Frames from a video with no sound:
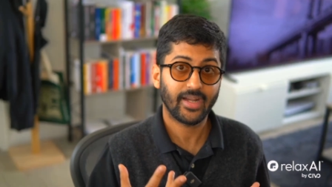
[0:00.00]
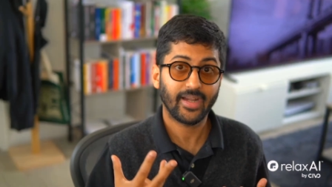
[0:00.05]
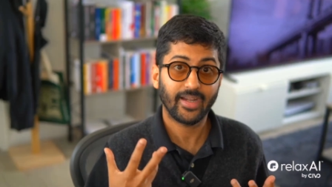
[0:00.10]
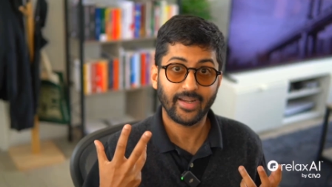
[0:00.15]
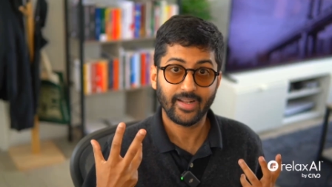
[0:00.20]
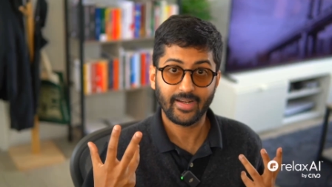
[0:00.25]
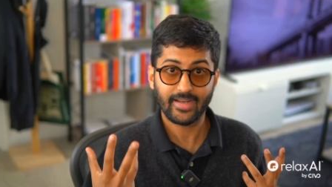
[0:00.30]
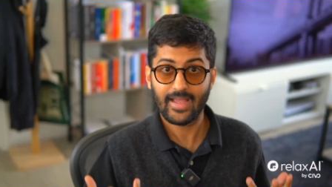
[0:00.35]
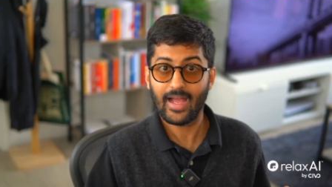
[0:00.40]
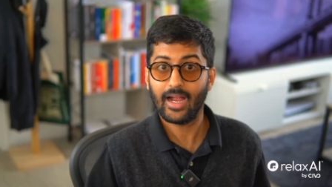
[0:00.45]
a
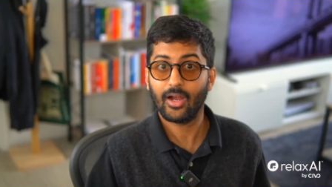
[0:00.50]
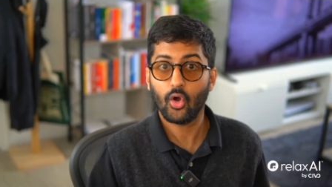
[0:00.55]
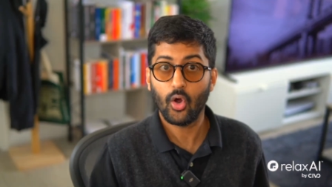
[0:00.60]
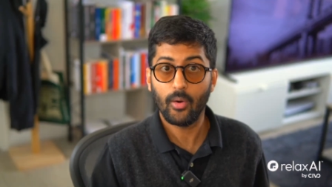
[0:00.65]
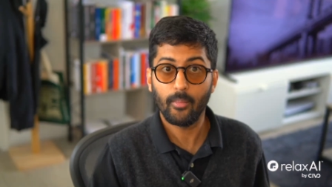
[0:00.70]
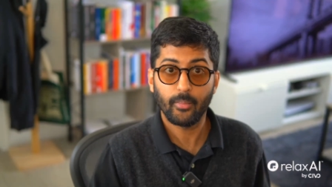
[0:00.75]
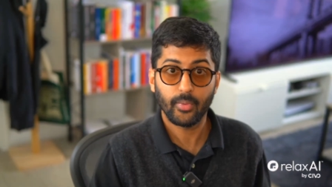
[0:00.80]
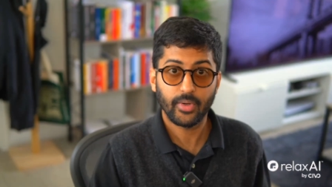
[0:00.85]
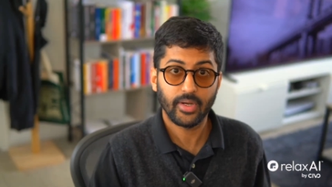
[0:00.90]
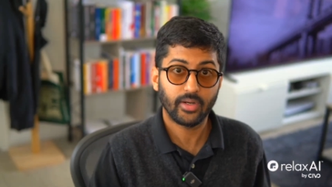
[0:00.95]
React
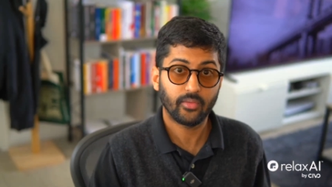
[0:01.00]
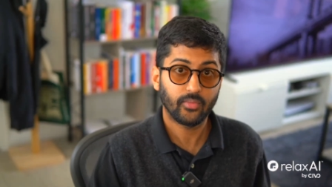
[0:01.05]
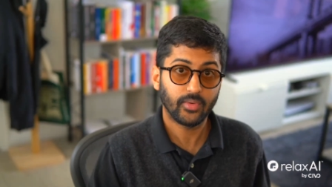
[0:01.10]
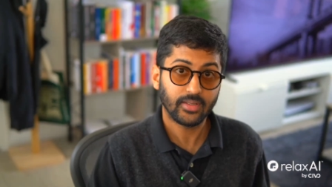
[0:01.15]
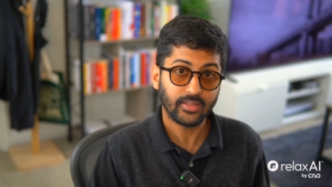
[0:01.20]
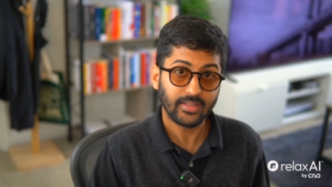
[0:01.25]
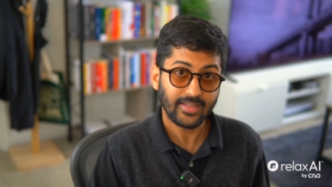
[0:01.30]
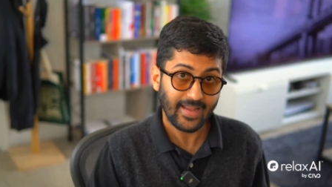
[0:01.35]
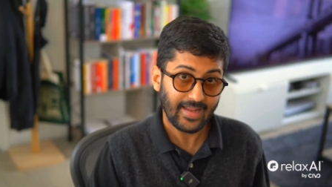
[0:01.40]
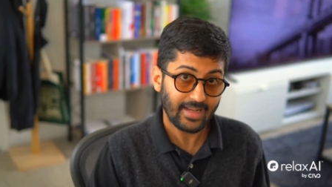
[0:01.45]
component with
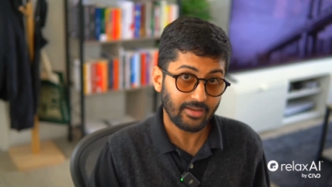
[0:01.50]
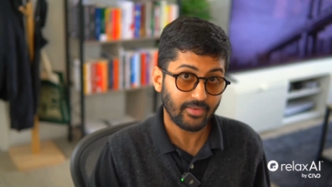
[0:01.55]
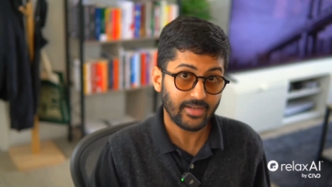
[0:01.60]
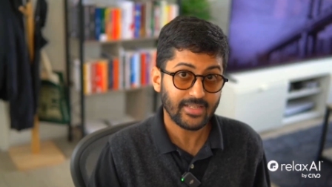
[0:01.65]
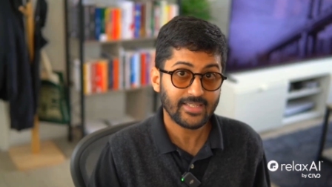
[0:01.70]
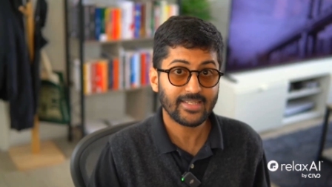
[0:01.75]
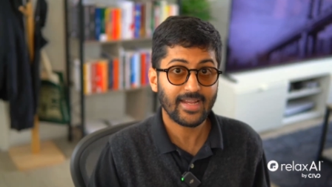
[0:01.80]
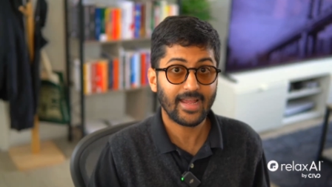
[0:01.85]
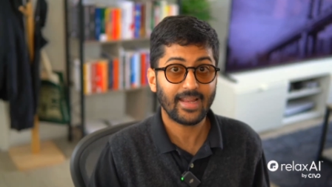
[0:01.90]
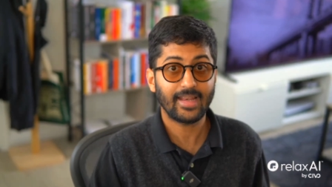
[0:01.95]
tailwind
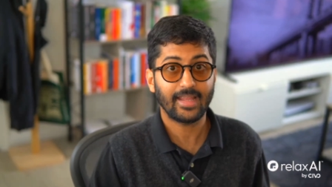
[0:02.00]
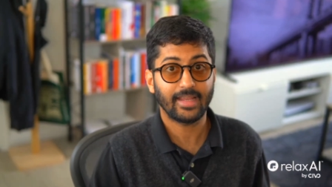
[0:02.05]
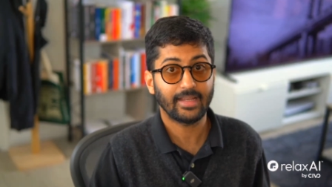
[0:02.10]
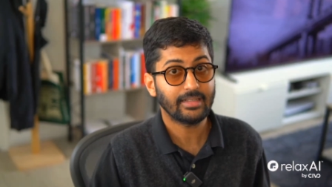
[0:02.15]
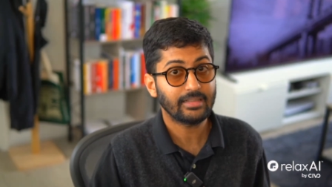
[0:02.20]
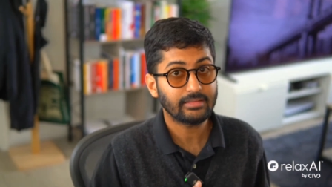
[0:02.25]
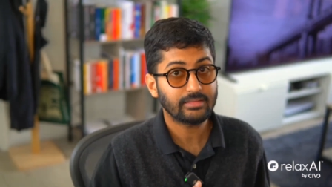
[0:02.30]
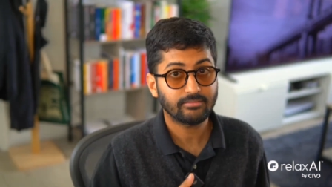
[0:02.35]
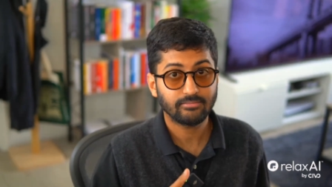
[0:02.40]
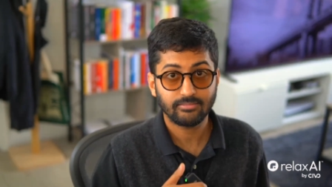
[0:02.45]
styling
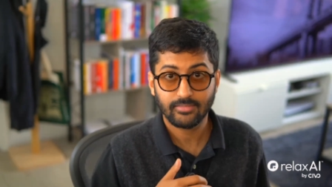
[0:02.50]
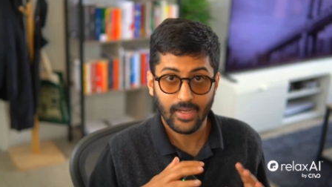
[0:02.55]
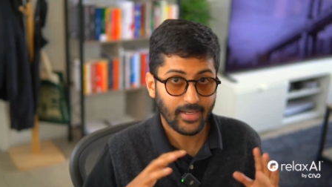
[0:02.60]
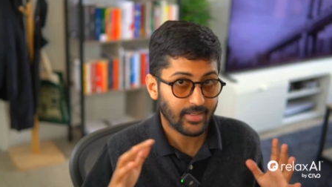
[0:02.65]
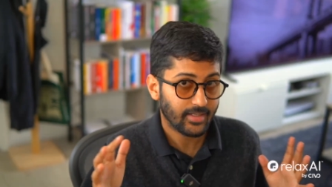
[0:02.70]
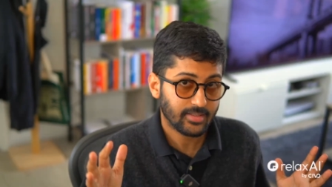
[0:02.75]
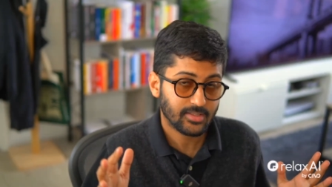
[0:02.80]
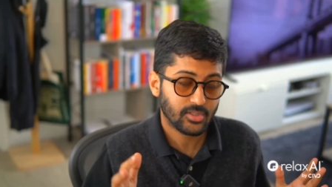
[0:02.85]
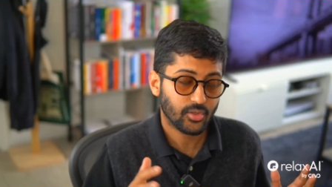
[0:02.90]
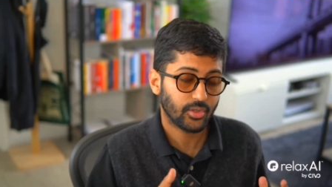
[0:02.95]
and
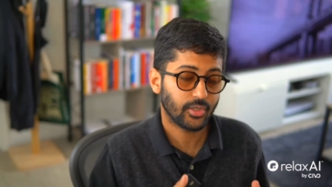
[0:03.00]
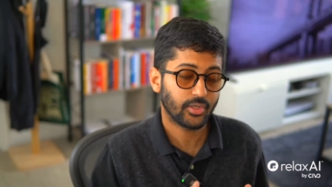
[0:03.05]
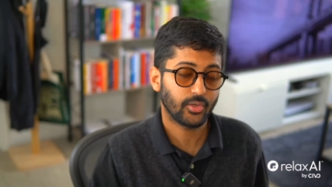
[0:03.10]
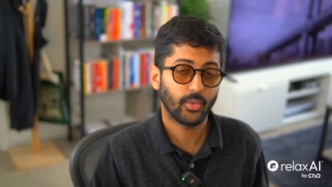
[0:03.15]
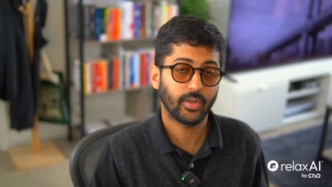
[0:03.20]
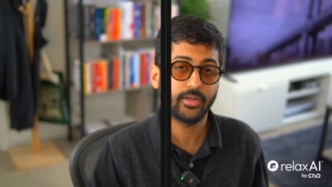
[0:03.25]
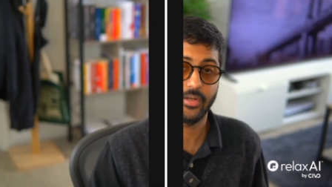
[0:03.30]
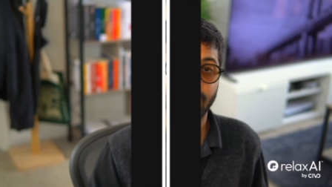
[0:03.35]
it's going to do it.